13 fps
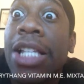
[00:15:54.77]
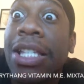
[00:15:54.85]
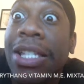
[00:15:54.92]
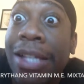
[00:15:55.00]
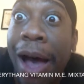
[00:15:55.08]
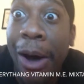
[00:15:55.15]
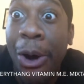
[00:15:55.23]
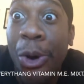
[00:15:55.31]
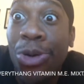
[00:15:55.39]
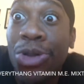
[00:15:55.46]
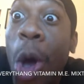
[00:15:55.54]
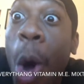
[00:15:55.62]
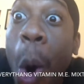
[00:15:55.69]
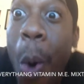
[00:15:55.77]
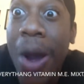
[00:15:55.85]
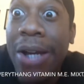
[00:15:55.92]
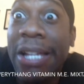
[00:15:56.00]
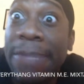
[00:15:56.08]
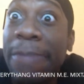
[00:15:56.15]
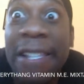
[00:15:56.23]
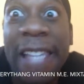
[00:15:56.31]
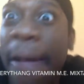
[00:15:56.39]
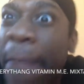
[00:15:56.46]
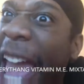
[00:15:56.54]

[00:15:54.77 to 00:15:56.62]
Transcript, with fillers: songs on this mixtape,